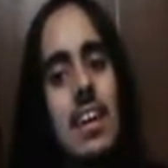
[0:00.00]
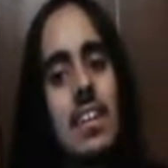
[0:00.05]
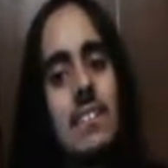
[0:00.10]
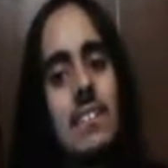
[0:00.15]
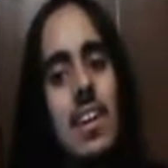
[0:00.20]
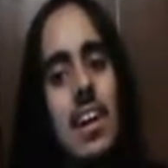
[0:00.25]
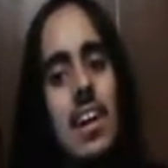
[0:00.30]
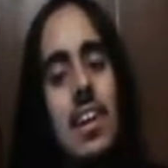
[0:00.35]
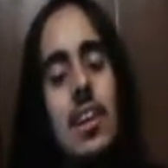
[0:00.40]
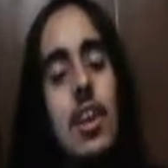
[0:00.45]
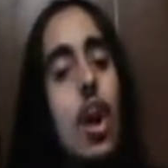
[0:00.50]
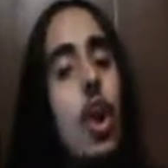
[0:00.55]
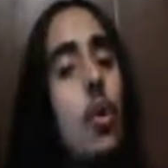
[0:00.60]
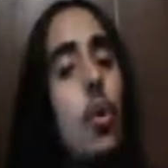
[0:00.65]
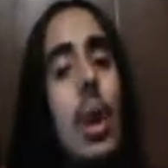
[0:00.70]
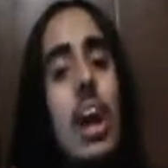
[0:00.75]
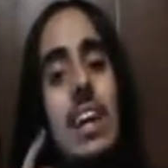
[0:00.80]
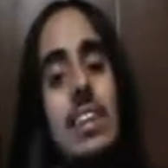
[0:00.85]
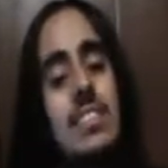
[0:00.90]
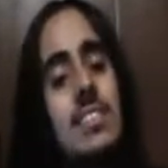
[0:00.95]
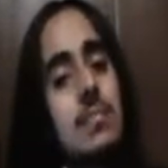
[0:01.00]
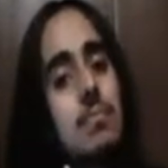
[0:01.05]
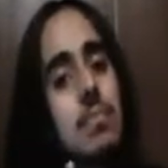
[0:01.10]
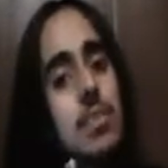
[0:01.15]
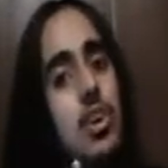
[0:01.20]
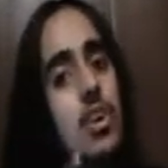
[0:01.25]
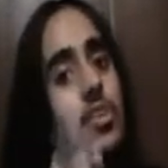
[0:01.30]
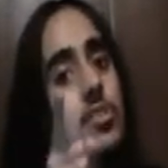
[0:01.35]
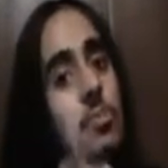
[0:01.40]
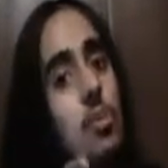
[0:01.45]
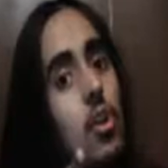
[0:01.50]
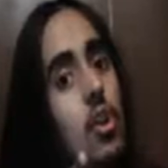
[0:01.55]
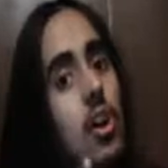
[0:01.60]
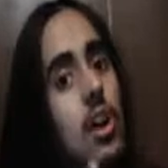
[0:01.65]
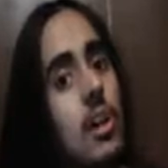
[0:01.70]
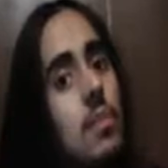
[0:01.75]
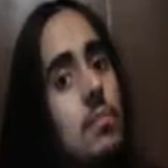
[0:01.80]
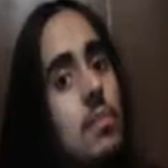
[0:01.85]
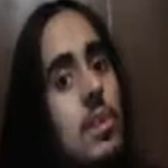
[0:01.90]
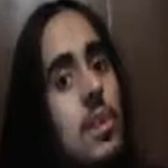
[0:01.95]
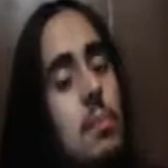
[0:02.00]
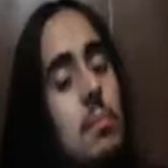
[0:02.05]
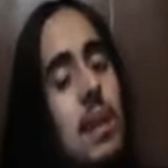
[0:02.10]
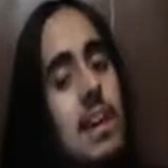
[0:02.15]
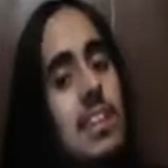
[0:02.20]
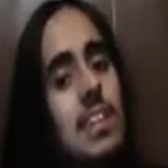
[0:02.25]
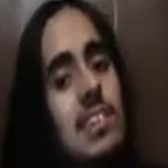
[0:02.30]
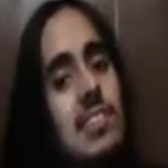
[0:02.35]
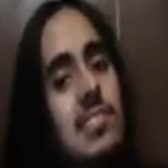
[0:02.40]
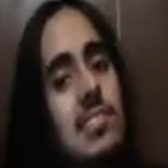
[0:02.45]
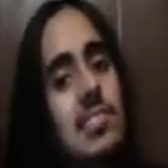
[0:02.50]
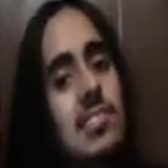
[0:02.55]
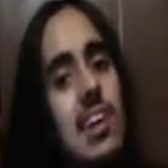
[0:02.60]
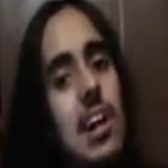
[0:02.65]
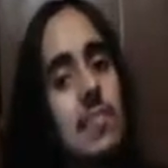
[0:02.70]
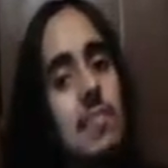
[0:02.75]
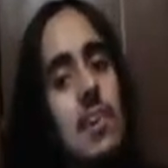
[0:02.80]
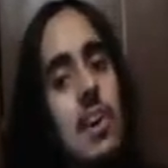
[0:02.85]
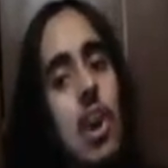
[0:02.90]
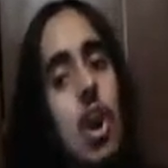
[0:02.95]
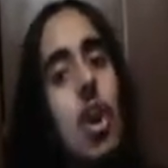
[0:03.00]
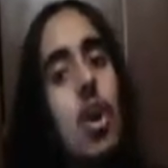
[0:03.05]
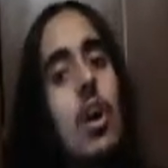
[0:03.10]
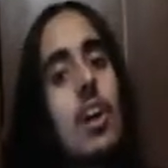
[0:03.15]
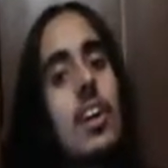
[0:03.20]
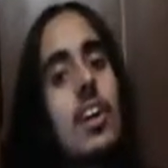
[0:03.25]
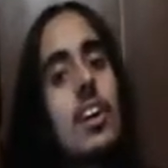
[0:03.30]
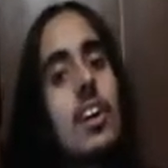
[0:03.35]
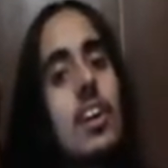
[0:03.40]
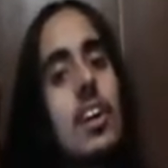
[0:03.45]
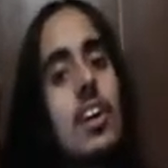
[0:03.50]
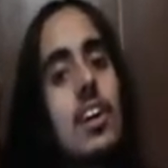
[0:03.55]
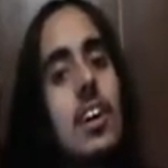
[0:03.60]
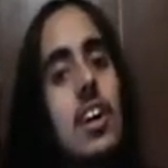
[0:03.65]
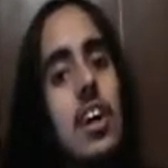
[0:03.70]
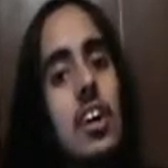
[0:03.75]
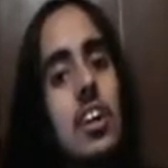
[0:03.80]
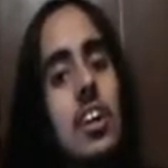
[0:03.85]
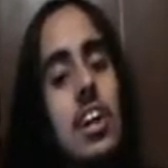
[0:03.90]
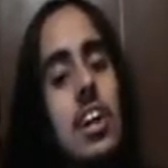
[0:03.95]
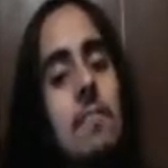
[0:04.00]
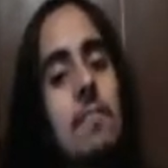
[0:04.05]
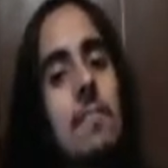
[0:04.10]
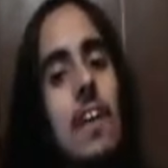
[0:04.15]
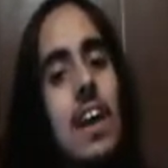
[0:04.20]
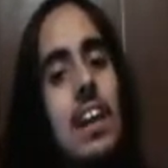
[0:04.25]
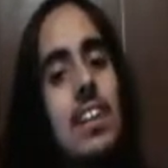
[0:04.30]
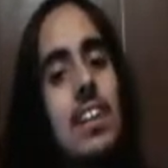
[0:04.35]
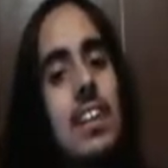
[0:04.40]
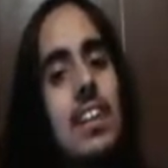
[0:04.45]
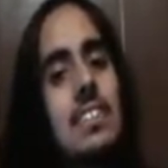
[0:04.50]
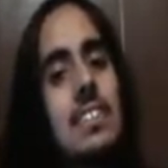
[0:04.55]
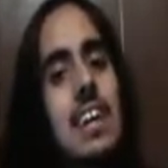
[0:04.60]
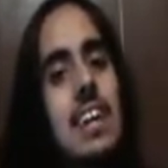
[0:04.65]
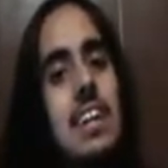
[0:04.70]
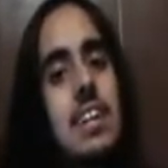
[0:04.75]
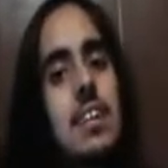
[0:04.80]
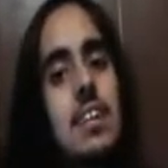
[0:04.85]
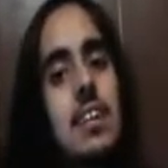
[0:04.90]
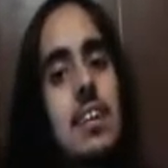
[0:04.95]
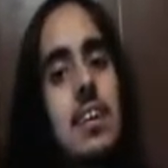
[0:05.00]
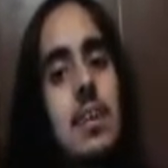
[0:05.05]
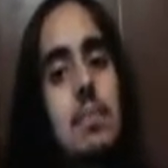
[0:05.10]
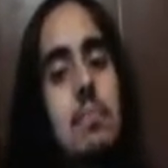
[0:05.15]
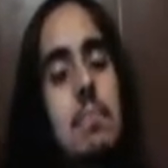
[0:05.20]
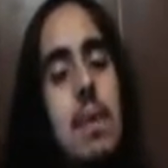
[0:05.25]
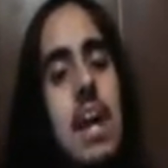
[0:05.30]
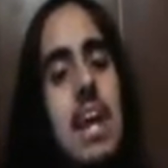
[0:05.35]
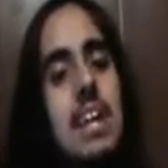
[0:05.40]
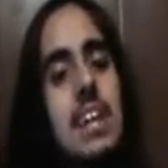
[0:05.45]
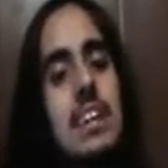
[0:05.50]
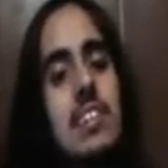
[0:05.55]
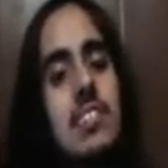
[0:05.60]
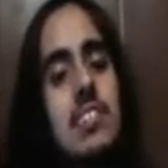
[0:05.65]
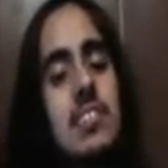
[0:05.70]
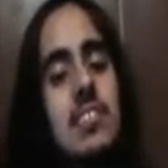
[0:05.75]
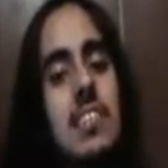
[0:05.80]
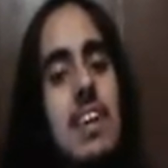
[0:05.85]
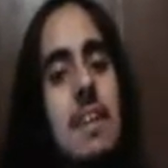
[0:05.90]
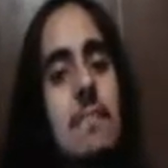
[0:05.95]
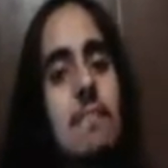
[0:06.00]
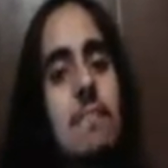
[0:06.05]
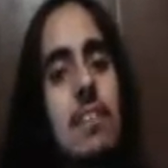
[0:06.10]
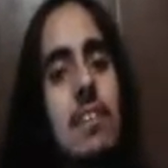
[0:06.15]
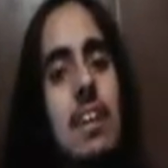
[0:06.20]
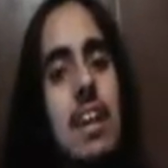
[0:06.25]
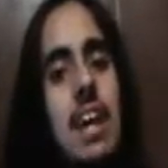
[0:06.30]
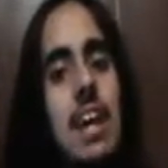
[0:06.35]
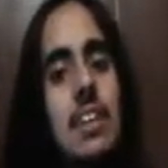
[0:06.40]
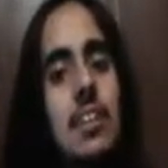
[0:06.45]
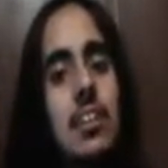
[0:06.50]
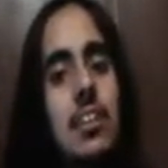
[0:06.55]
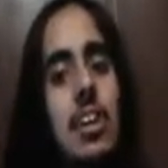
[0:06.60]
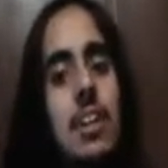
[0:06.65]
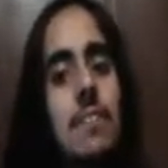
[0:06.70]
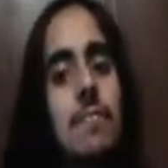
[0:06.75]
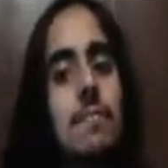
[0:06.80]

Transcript: But no, wait, there's more. You may think to yourself, oh, are they gonna finally take Megan to Denver, and they're gonna